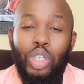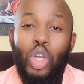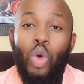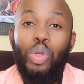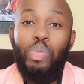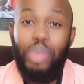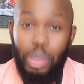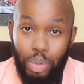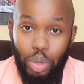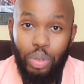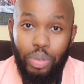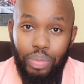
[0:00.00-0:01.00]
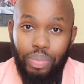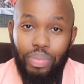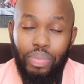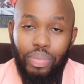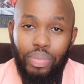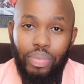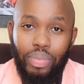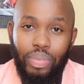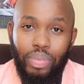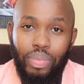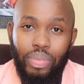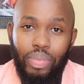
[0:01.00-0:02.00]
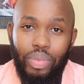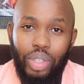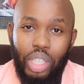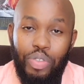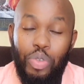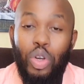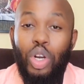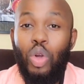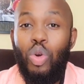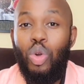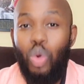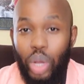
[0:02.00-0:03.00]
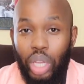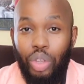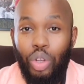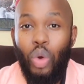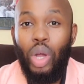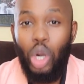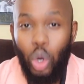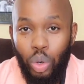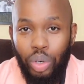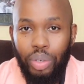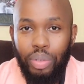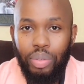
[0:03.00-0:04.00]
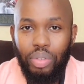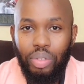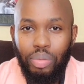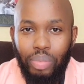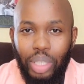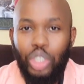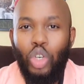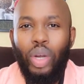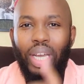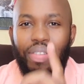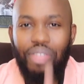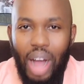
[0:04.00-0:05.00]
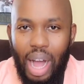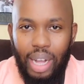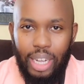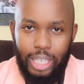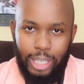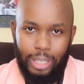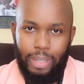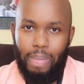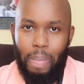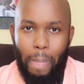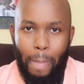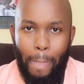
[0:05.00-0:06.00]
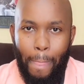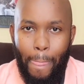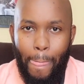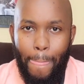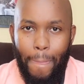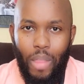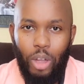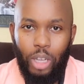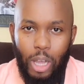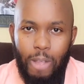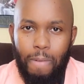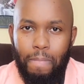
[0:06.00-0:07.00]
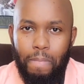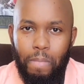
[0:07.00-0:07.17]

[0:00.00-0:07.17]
you go with people. If you want to go quick, you go alone, but you don't get far. Okay?